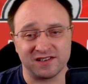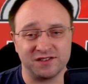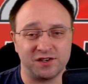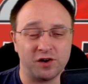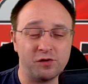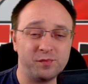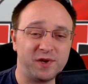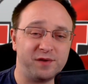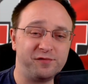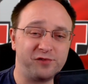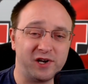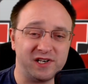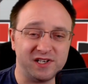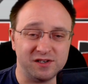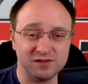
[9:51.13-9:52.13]
Don't be
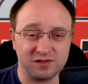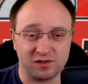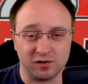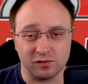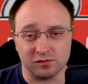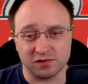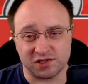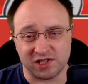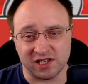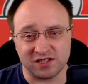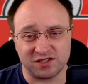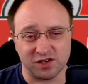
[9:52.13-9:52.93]
afraid to use Google Sheets.